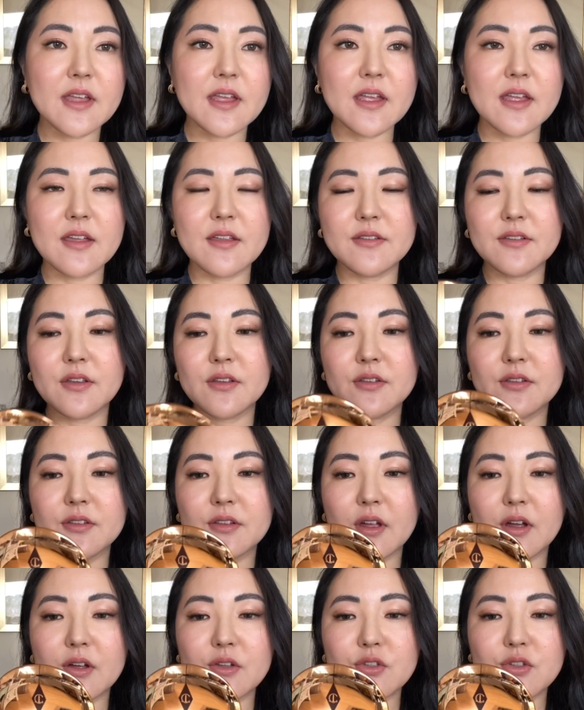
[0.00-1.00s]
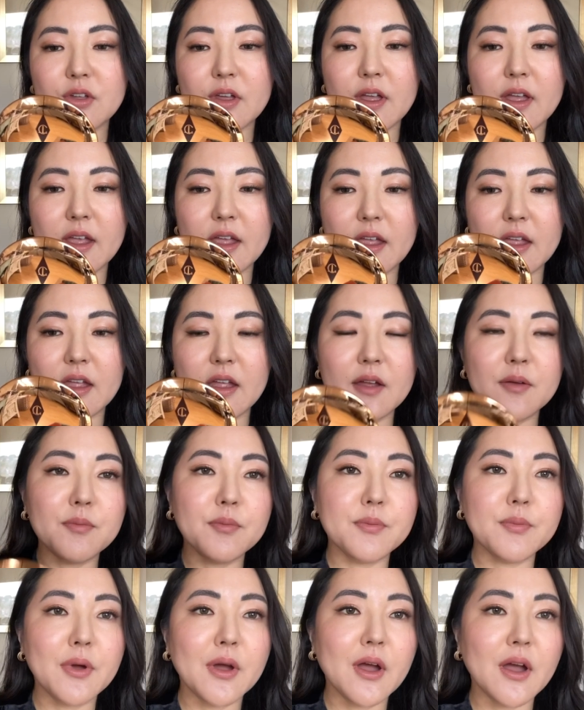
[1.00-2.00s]
is such a
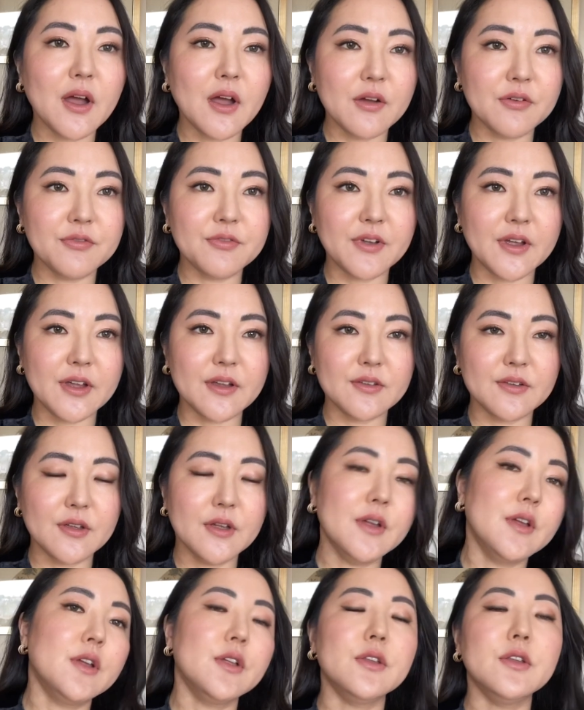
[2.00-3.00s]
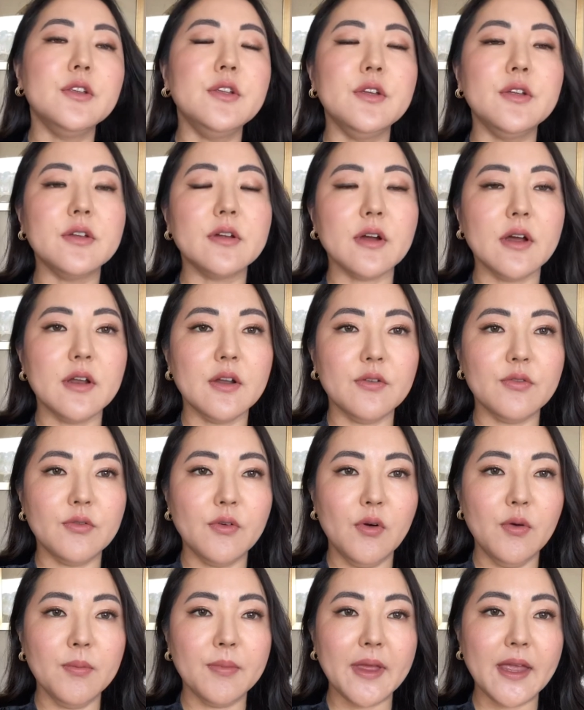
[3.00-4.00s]
perfect nude colour
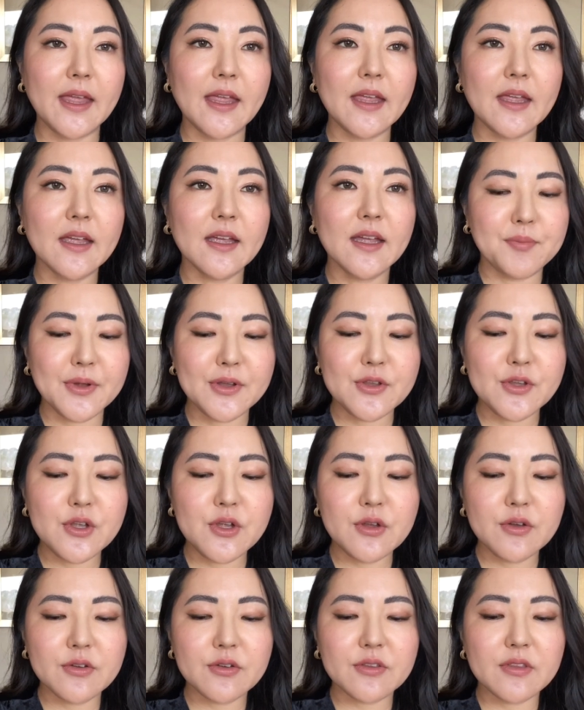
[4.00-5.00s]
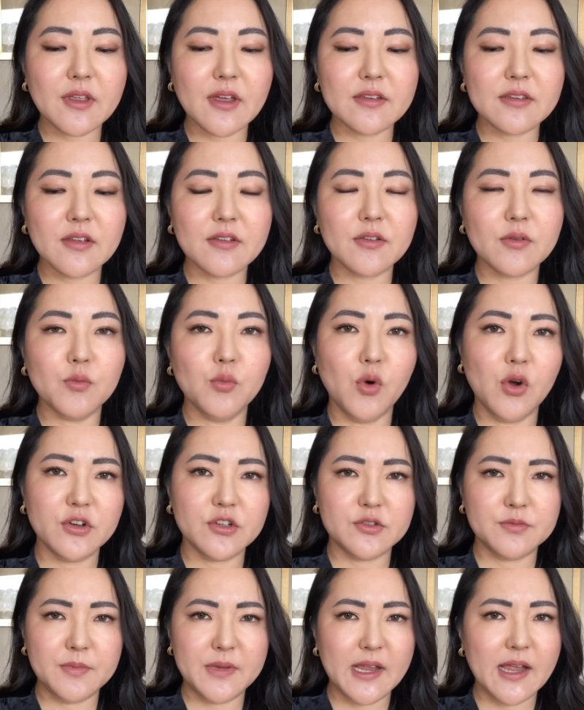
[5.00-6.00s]
for me, but nude that doesn't
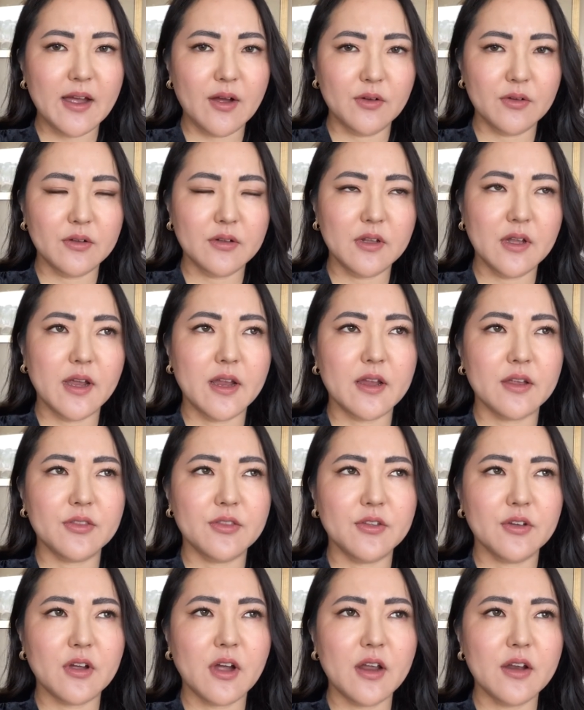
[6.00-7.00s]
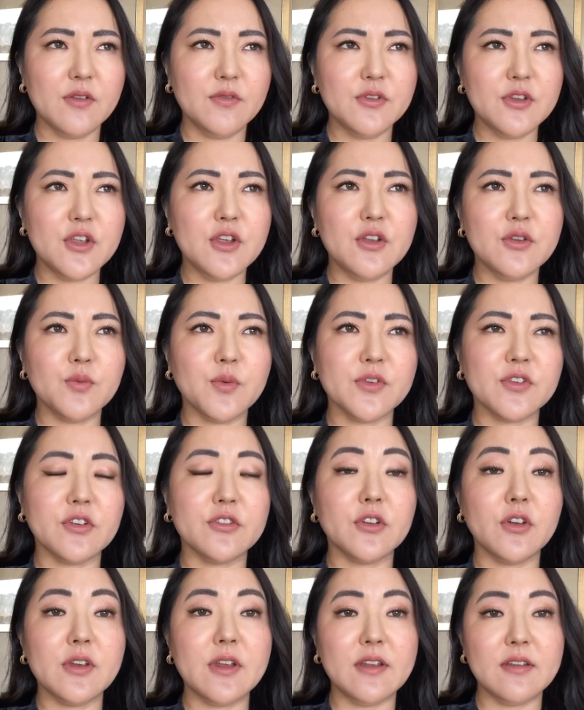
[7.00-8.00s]
wash me out. Like the kind of nude which I
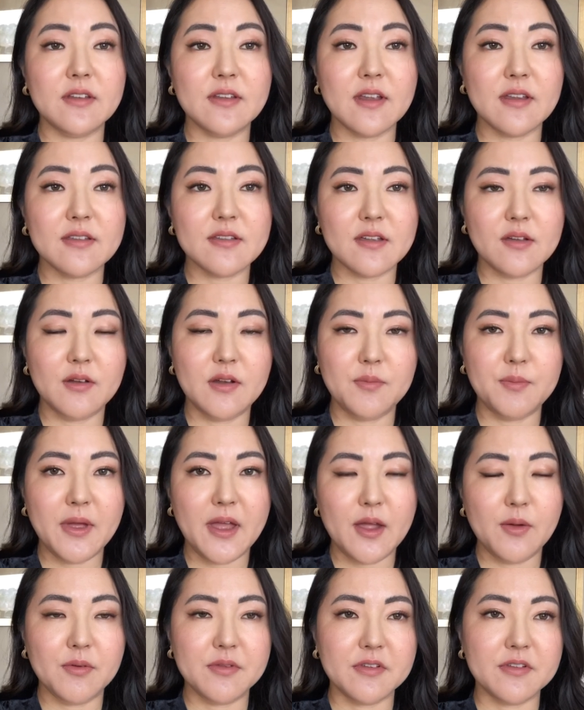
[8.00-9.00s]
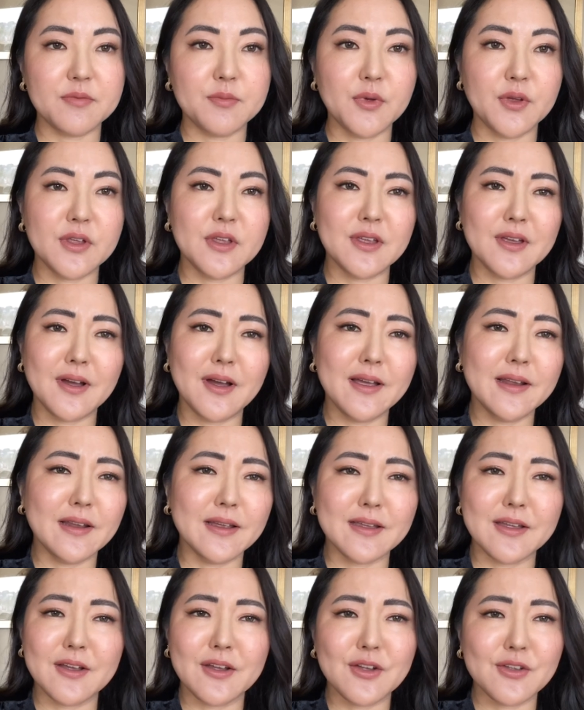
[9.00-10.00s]
don't need to necessarily pair with a smoky eye,
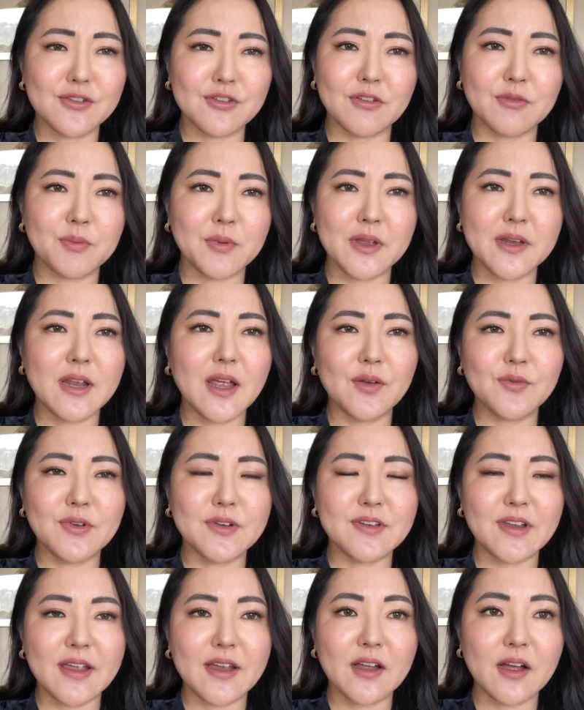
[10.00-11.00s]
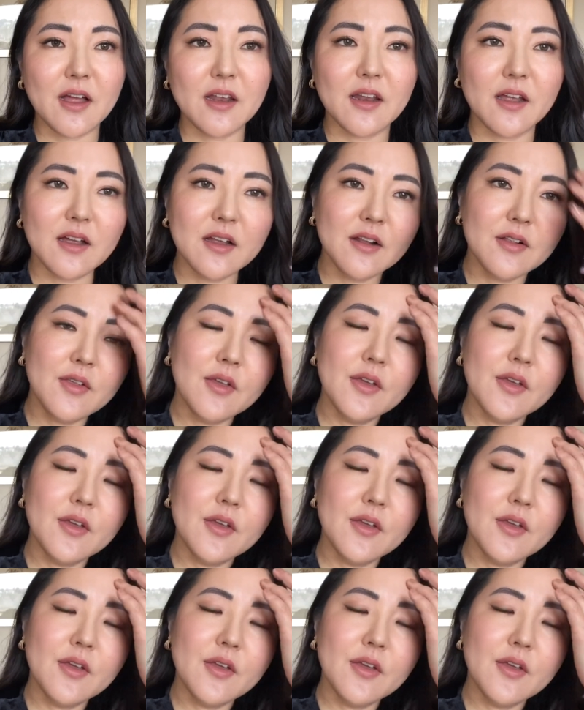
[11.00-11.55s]
like it could just be an everyday colour.